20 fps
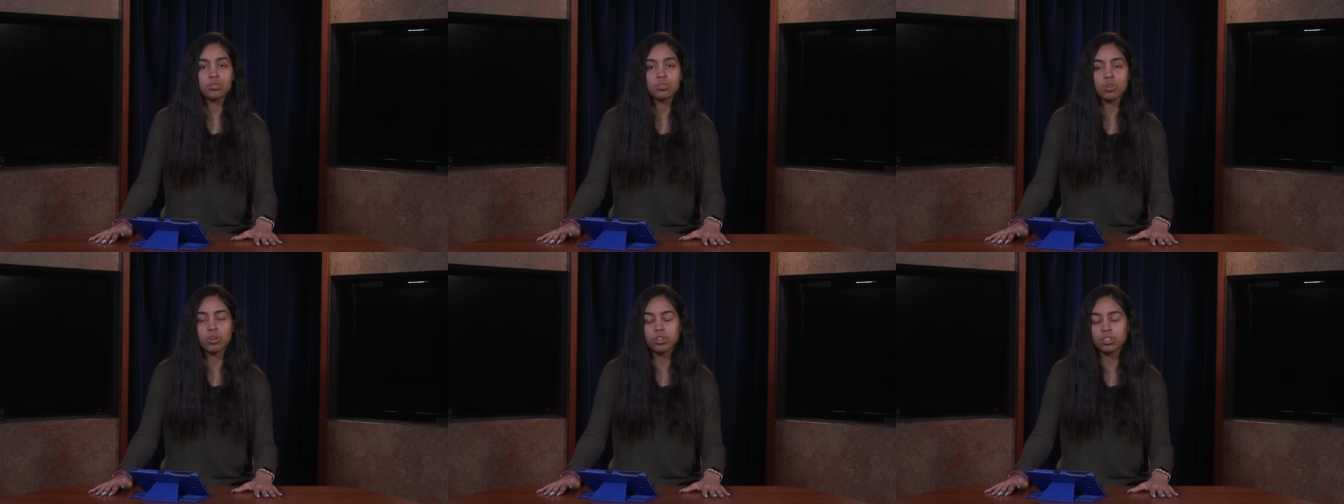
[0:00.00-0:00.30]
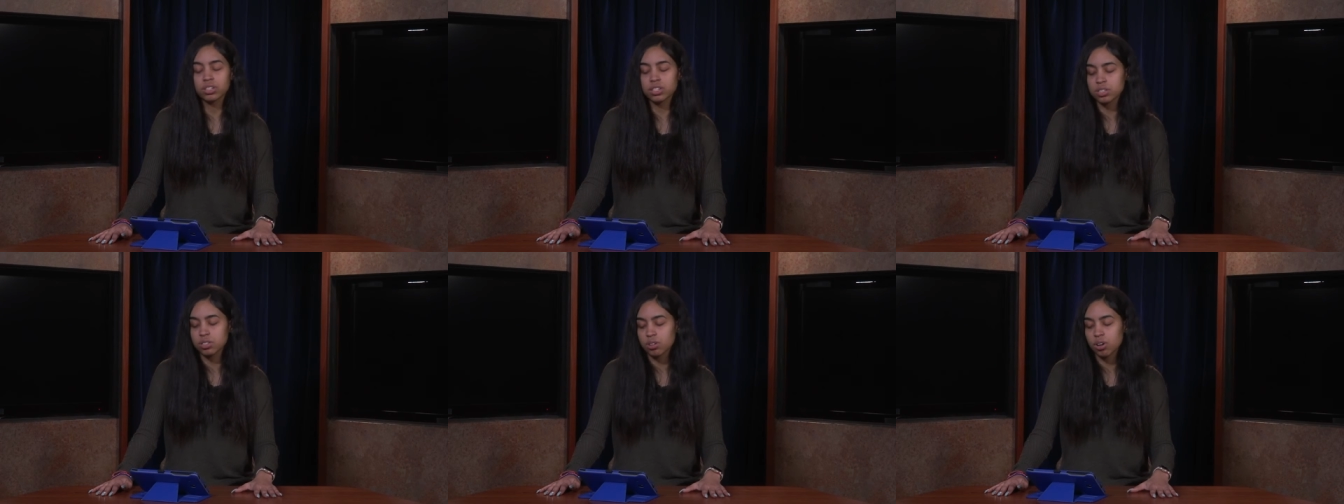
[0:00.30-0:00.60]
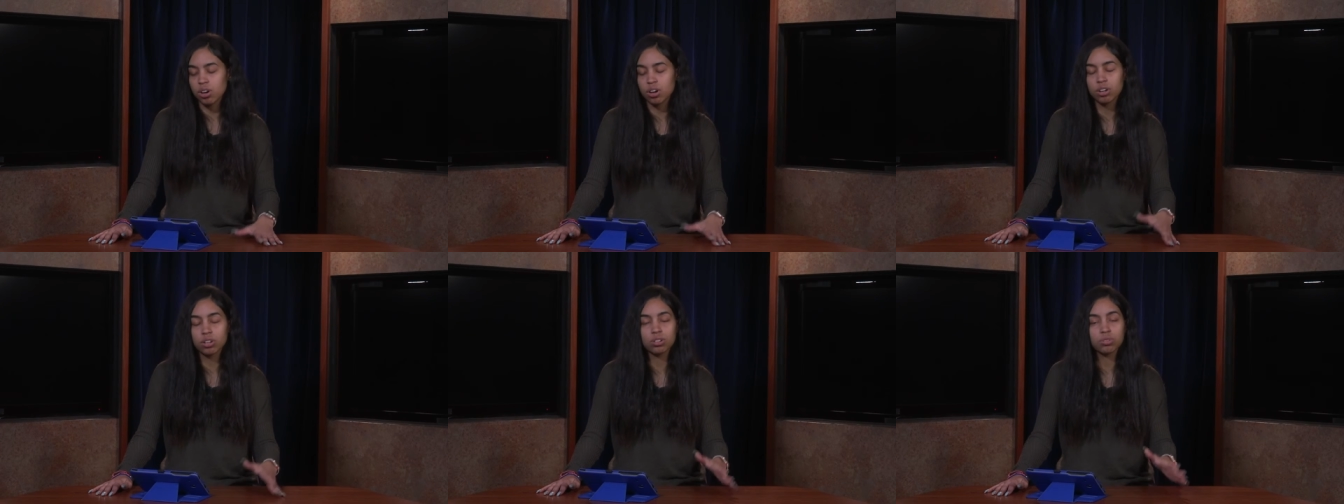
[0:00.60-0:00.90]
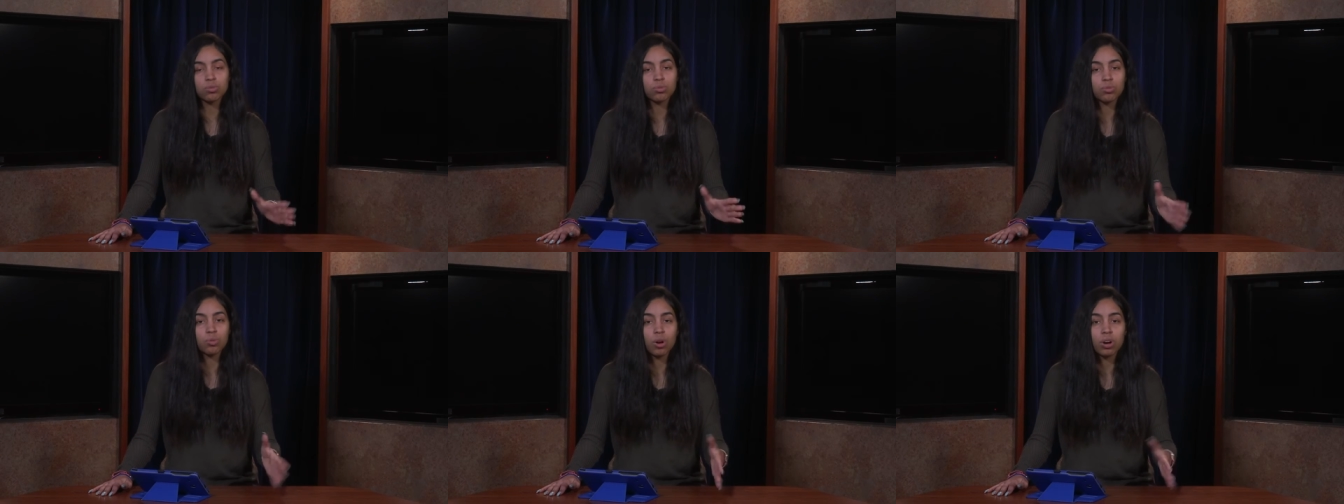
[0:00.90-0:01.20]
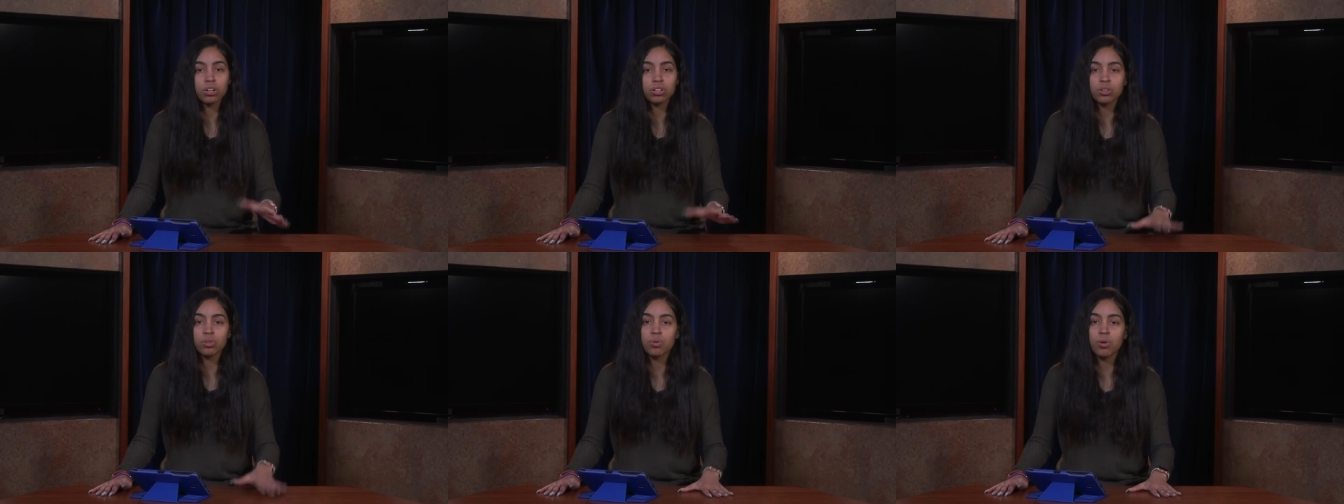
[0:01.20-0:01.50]
talk the talk,
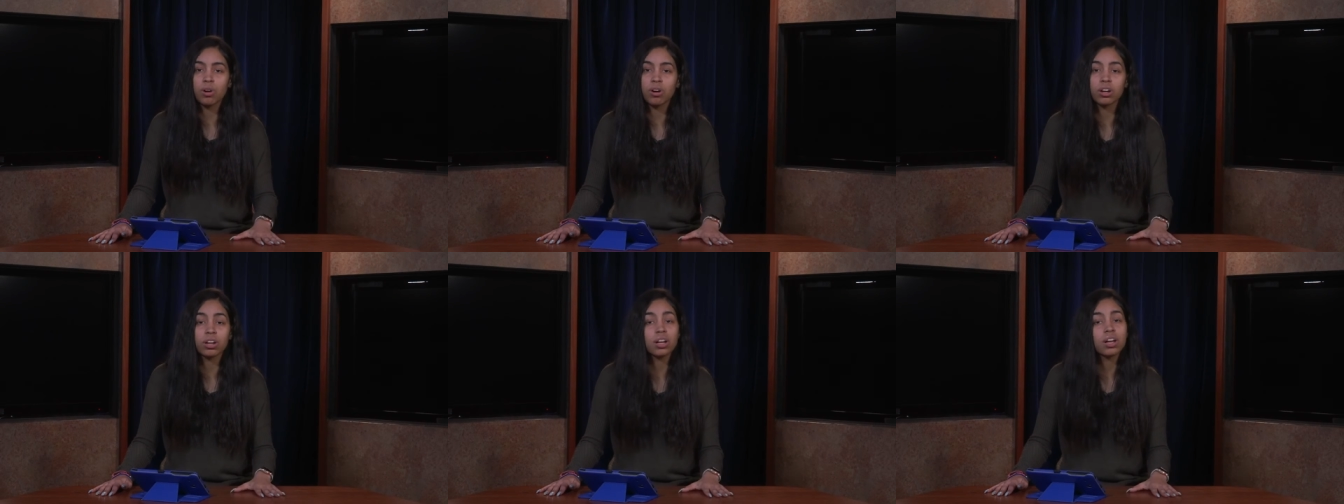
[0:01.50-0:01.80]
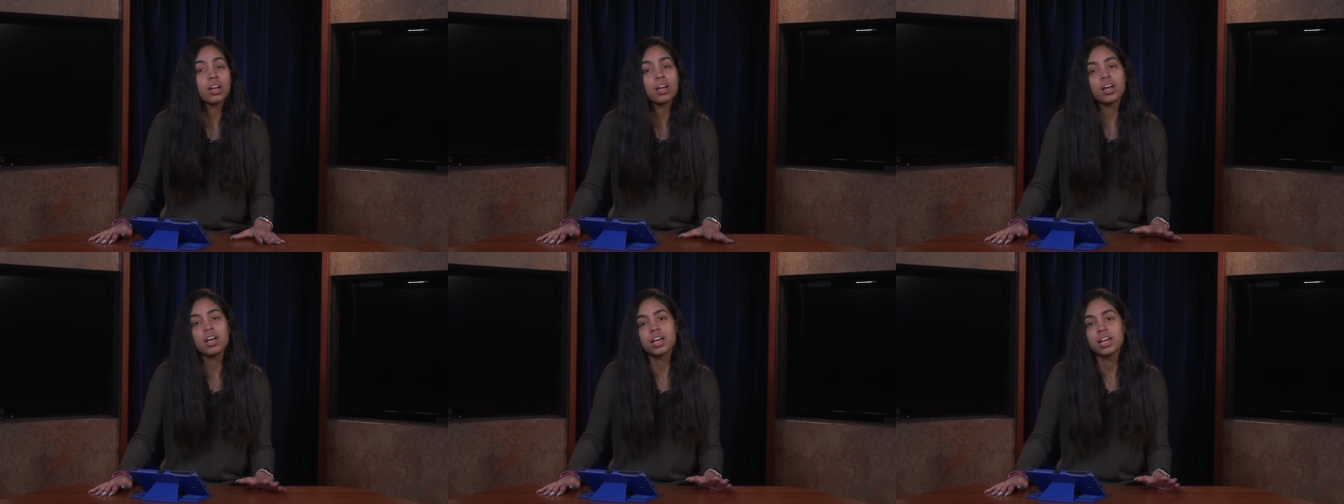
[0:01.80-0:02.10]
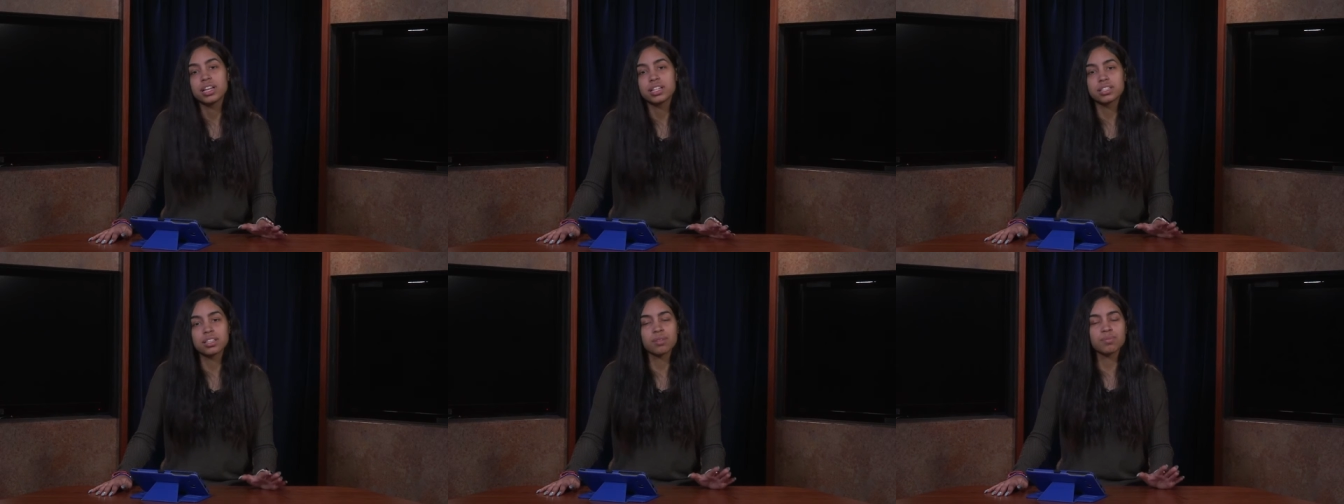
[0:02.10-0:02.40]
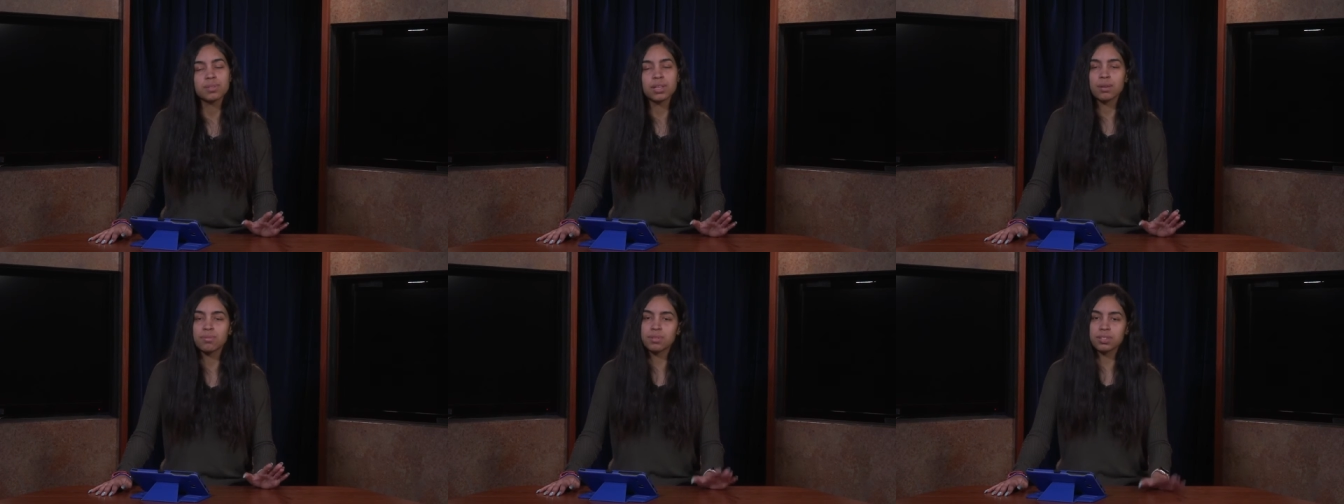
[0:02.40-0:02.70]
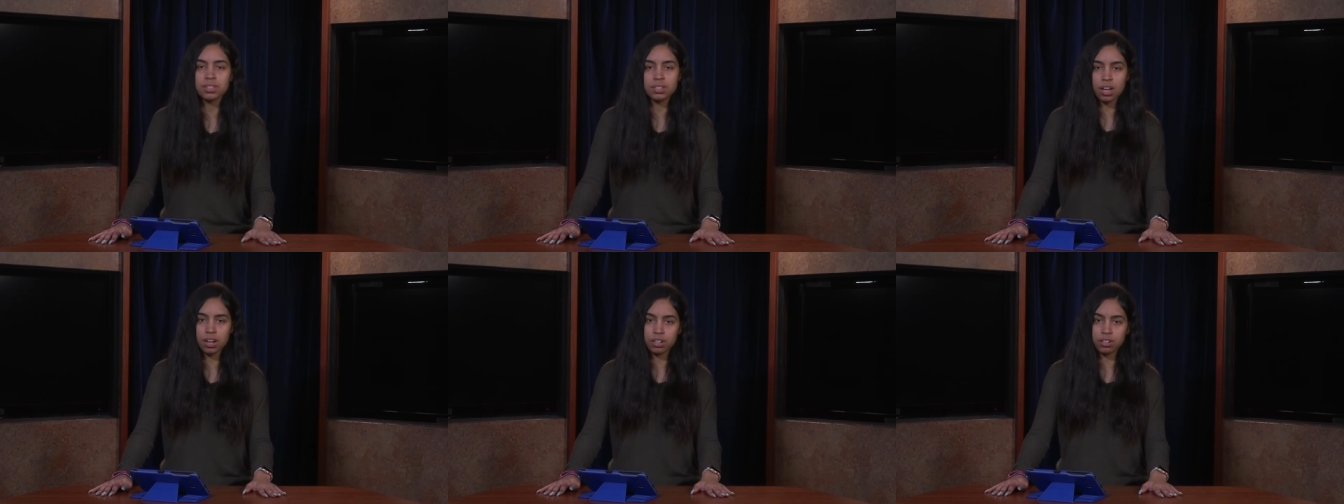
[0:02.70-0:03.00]
walk the walk,
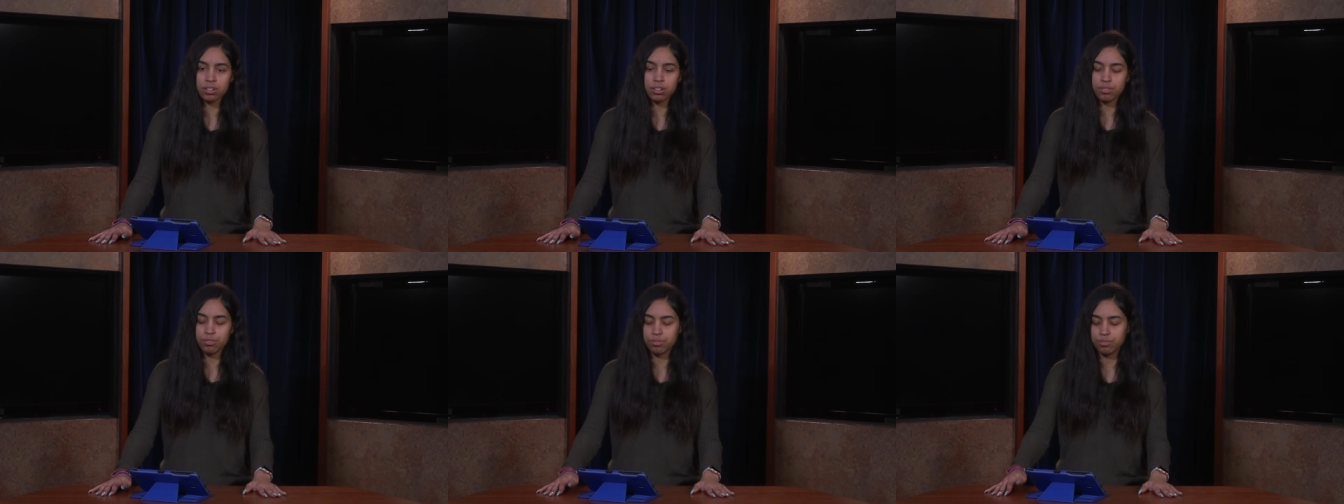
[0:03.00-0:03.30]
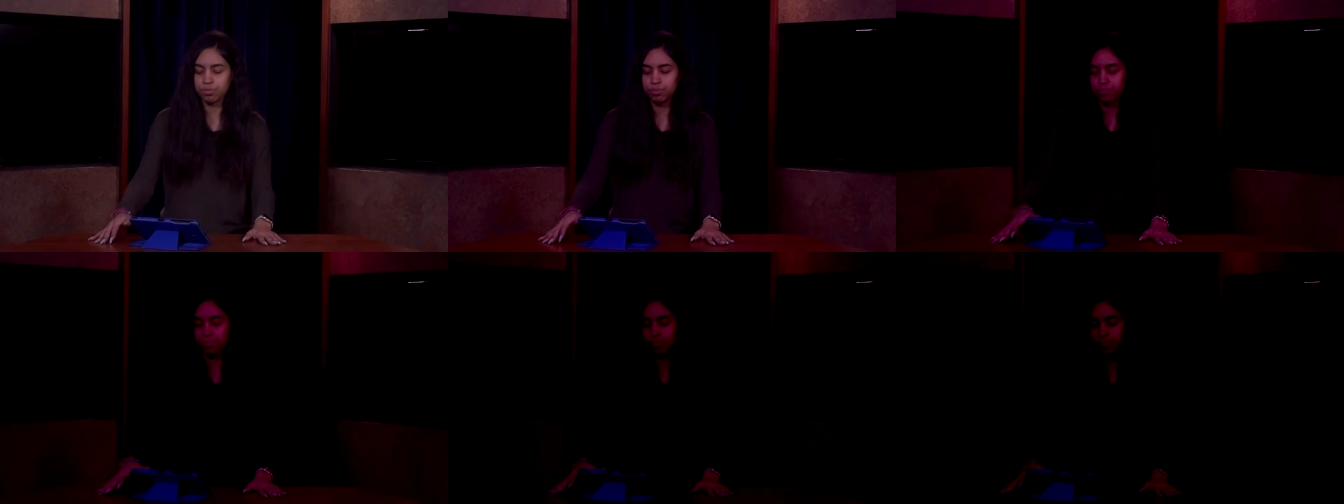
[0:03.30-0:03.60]
sometimes it's not enough.